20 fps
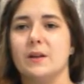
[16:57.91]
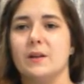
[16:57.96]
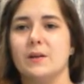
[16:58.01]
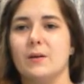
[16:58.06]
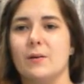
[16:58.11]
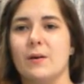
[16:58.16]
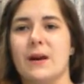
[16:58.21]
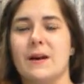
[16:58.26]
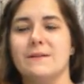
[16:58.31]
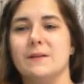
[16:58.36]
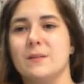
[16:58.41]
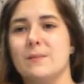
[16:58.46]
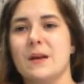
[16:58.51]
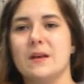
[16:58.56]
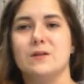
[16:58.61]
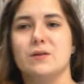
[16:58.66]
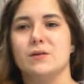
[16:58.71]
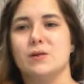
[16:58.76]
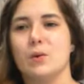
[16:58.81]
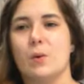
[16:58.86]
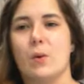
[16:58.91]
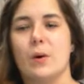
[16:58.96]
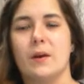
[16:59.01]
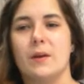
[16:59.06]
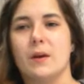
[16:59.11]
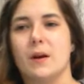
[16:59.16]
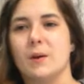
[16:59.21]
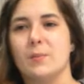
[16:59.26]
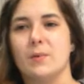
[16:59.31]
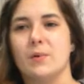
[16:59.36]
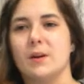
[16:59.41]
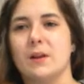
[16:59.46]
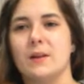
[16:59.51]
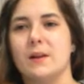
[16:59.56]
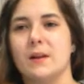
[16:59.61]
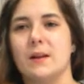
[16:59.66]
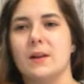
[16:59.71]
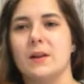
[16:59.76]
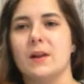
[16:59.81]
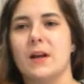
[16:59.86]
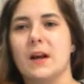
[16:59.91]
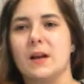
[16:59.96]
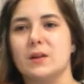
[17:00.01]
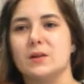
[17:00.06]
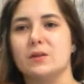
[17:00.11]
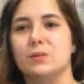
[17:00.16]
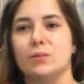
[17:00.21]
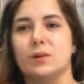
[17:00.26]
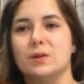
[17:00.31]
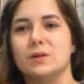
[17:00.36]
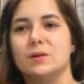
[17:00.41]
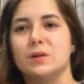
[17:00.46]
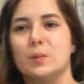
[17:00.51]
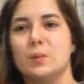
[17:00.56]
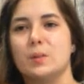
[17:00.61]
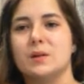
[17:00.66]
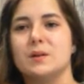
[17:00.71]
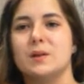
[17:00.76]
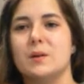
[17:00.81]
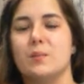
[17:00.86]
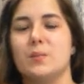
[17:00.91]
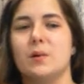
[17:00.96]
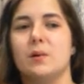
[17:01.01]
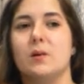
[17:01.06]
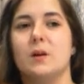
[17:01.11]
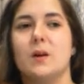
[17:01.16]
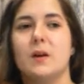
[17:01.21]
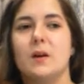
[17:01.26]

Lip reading: You don't have to mess your toilet up or anything like that. It's real super simple.